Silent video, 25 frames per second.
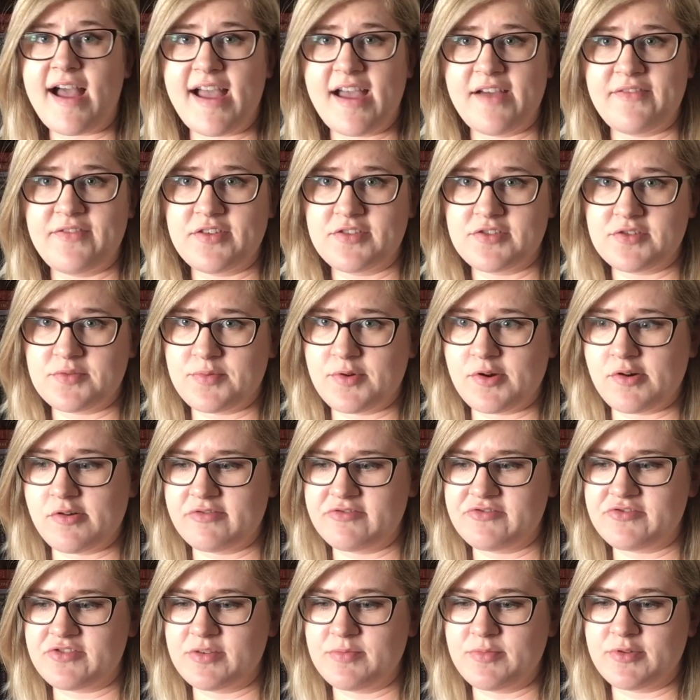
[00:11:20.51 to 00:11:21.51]
I have other
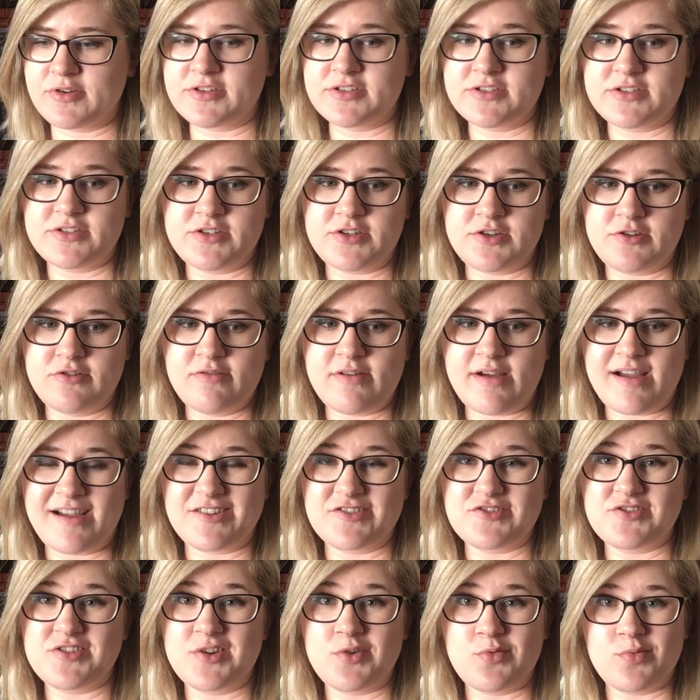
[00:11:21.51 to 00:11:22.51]
poetry books too. I
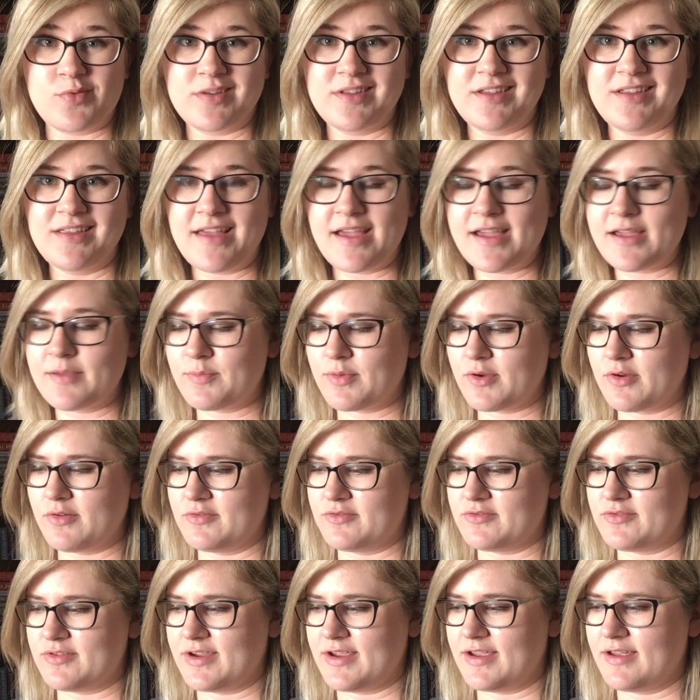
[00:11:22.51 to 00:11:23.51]
actually really like
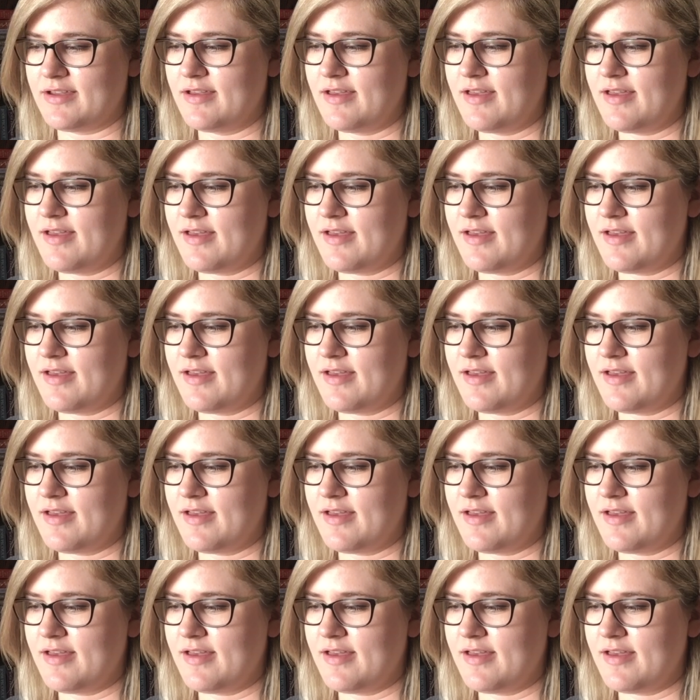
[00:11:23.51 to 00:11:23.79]
poetry.